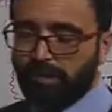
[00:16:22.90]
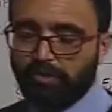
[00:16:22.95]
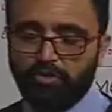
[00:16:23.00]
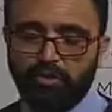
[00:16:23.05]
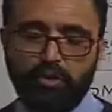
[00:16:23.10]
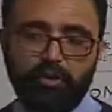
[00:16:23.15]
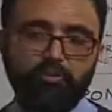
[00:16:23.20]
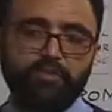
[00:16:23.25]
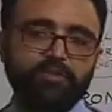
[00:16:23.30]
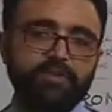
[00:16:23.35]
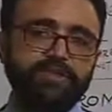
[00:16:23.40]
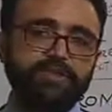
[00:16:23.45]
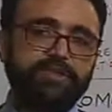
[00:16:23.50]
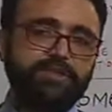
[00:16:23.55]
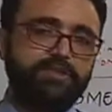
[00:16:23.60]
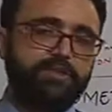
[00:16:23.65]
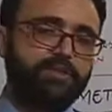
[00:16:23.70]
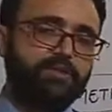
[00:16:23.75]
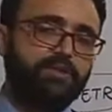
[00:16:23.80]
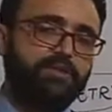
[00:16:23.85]
that how much
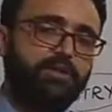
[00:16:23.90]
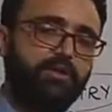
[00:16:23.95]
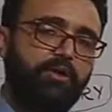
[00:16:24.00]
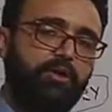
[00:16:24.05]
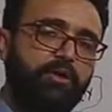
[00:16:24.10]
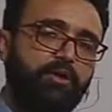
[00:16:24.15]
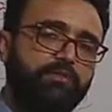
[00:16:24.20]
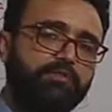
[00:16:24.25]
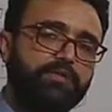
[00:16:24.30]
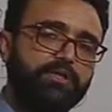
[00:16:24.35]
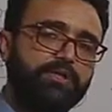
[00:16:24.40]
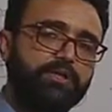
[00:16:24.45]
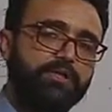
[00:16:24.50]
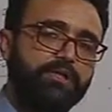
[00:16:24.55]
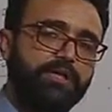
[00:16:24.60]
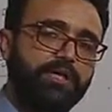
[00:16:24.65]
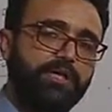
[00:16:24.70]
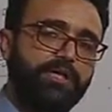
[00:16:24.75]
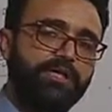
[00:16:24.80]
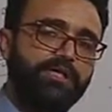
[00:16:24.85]
the
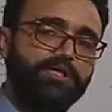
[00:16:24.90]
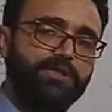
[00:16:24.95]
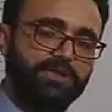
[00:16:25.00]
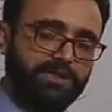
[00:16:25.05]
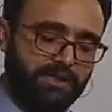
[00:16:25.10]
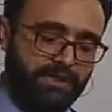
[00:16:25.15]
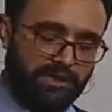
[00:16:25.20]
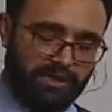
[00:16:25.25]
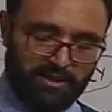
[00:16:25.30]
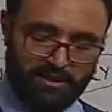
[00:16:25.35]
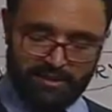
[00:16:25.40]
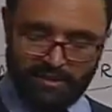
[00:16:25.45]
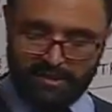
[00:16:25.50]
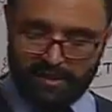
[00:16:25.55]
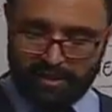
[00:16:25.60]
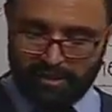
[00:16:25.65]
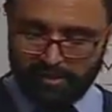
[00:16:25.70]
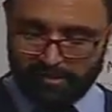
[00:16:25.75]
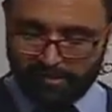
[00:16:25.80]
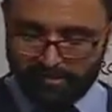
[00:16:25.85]
object is
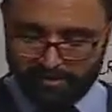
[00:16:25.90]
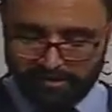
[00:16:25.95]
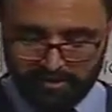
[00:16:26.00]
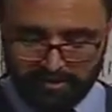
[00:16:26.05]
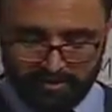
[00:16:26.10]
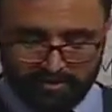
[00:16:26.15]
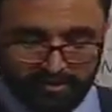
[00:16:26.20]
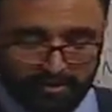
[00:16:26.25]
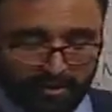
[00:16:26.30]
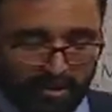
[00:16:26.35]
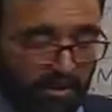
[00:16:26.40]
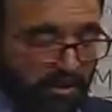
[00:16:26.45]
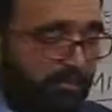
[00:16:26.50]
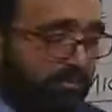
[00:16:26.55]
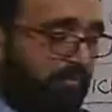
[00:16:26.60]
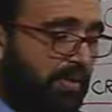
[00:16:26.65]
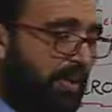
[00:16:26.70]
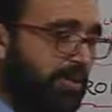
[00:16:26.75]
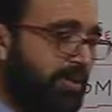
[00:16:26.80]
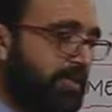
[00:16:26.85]
enlarged.
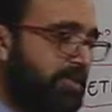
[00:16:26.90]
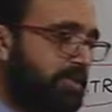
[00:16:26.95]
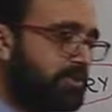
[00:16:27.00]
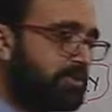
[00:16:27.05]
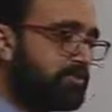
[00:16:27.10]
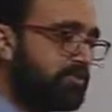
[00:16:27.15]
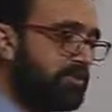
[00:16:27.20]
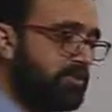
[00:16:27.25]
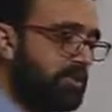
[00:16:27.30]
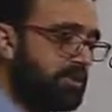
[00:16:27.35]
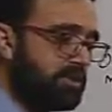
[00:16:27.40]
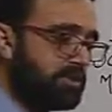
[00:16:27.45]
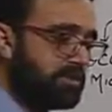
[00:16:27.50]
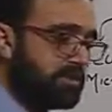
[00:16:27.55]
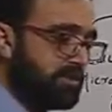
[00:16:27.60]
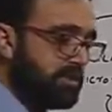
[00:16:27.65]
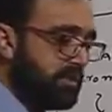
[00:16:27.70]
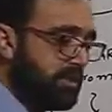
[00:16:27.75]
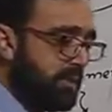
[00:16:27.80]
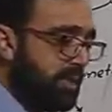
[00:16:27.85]
My dear
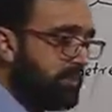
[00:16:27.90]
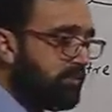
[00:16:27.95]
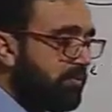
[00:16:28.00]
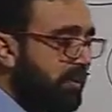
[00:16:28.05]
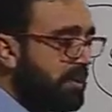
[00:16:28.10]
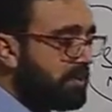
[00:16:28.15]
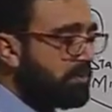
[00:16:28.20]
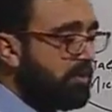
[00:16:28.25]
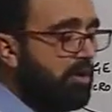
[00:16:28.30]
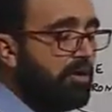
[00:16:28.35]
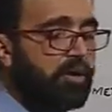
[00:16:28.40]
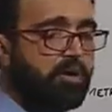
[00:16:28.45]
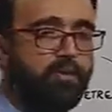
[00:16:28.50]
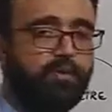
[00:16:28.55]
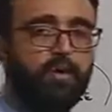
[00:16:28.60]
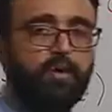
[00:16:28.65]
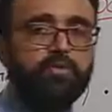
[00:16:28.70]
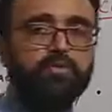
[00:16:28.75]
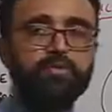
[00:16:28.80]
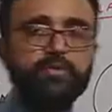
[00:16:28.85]
students, it was all
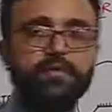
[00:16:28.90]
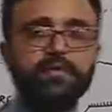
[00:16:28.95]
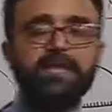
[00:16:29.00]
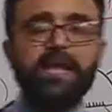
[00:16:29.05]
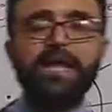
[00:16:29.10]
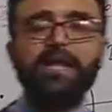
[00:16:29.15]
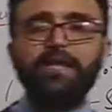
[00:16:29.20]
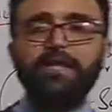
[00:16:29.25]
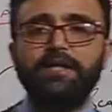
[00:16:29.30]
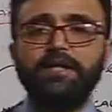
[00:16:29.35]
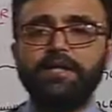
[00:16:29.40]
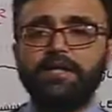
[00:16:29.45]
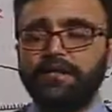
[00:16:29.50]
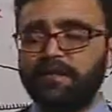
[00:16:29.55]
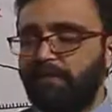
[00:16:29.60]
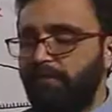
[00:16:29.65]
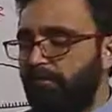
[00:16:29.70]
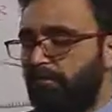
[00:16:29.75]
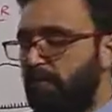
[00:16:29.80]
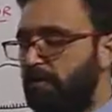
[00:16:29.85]
about the technique,
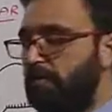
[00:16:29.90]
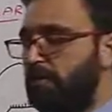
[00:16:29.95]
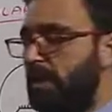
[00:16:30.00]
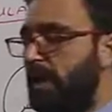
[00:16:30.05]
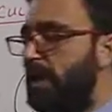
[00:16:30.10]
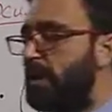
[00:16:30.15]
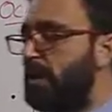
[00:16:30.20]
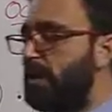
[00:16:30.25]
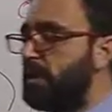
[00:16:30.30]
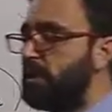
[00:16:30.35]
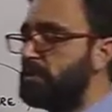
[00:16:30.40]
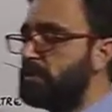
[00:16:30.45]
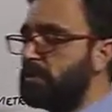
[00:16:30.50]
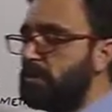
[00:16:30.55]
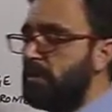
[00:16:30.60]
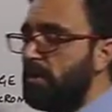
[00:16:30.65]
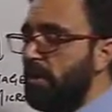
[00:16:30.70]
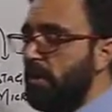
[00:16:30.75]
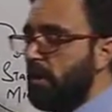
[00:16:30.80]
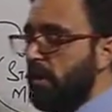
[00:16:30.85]
different
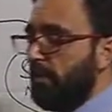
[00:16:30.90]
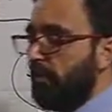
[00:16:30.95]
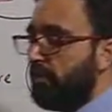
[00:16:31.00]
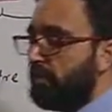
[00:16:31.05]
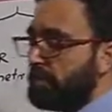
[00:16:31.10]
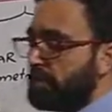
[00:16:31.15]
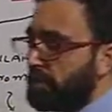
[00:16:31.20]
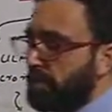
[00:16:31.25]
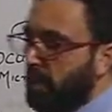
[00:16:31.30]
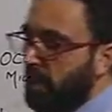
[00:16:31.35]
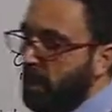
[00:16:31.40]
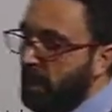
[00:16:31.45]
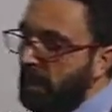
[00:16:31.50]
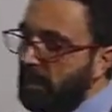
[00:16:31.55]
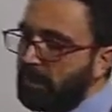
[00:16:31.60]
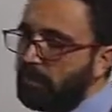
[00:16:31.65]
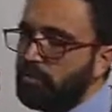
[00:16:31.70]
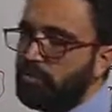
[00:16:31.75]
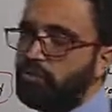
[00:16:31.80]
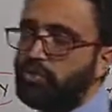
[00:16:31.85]
techniques which
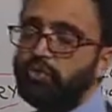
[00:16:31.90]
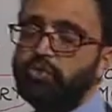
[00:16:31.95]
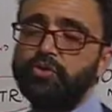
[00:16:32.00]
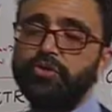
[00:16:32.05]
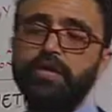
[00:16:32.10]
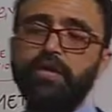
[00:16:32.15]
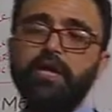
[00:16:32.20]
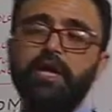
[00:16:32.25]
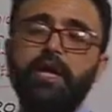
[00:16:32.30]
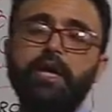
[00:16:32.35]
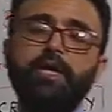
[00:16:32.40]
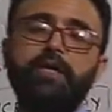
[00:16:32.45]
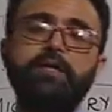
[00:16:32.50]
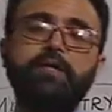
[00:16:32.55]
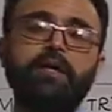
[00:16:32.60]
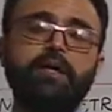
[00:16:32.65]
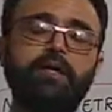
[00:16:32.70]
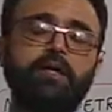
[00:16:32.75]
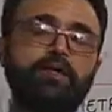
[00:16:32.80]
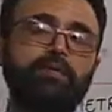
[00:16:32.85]
are used in
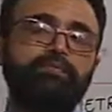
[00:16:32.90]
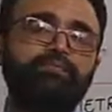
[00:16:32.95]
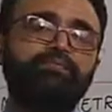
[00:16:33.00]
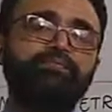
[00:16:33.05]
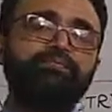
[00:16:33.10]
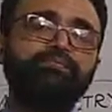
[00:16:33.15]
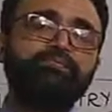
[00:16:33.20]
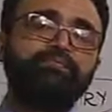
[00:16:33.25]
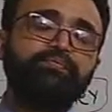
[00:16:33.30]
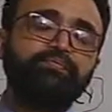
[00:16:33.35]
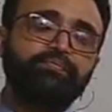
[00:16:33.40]
the